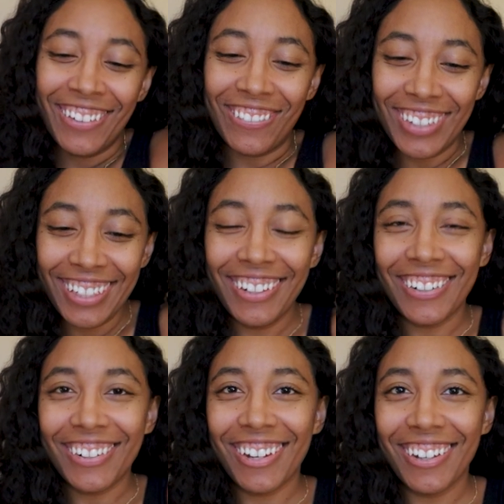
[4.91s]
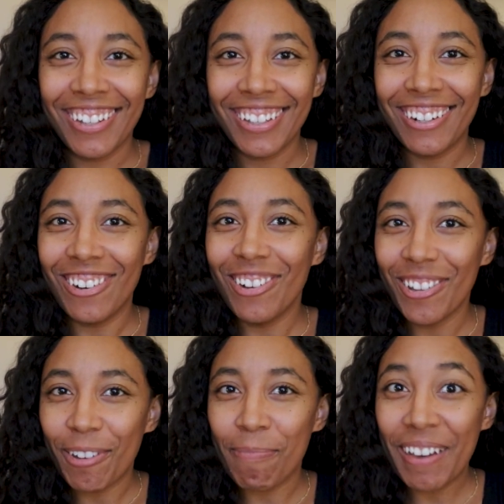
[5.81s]
We are talking
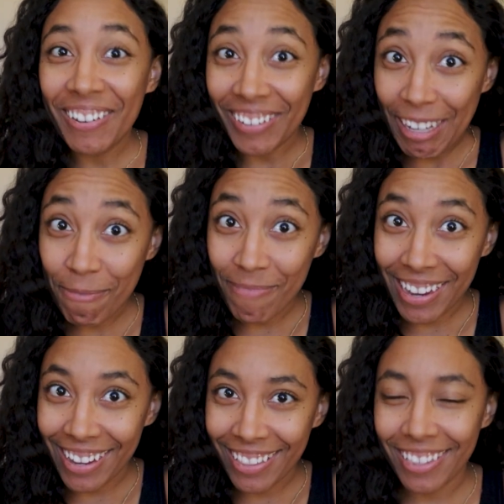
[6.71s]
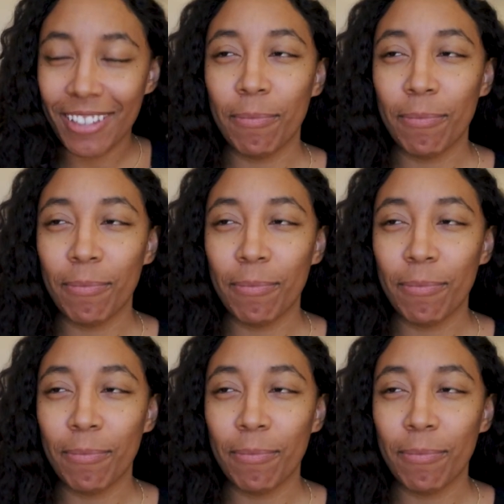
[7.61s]
all about empaths.